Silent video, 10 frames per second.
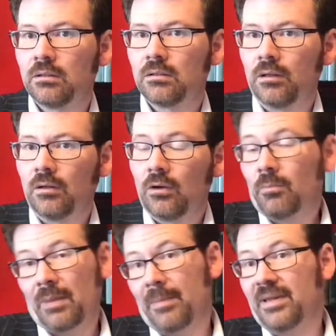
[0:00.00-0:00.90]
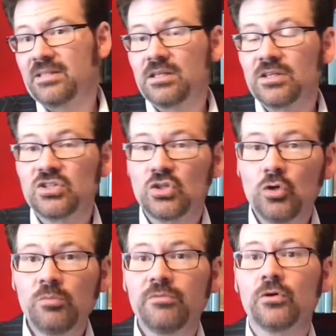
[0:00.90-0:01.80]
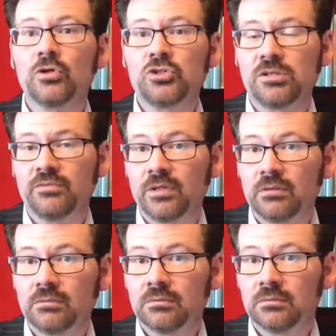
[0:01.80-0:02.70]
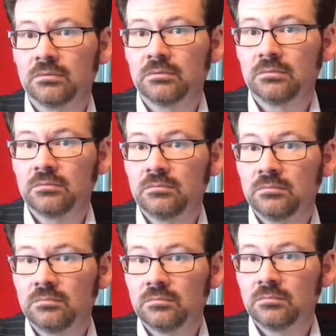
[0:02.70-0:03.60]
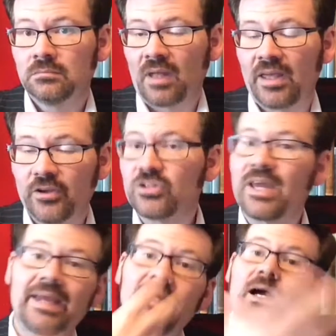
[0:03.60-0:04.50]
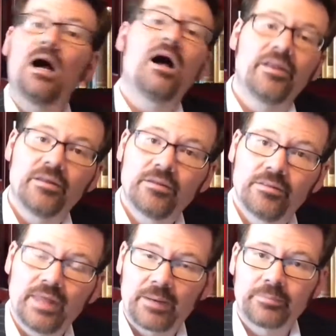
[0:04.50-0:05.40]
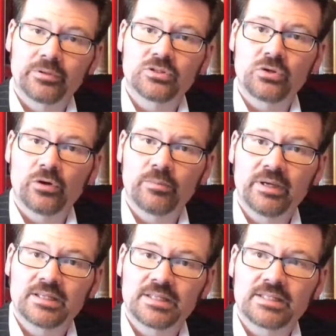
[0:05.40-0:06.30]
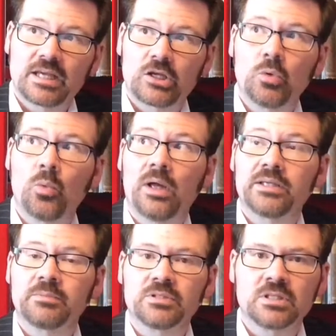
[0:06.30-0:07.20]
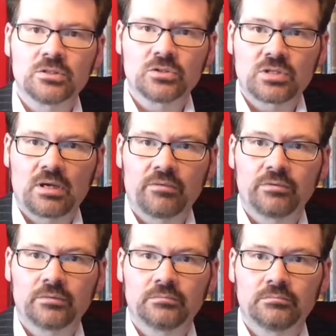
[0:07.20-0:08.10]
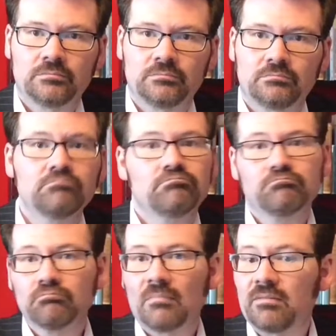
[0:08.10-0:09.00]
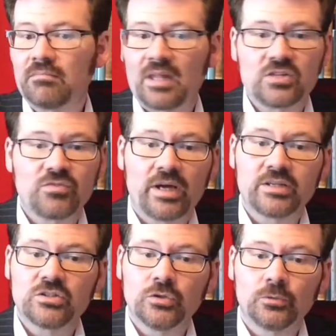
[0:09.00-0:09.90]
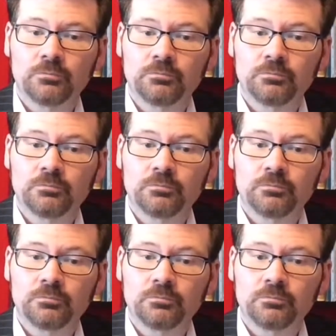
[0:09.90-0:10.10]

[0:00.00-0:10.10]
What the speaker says: Right? Maybe it's an assumed version of you. Okay, you're taking on that persona because that's how you want to present yourself. That's fine too.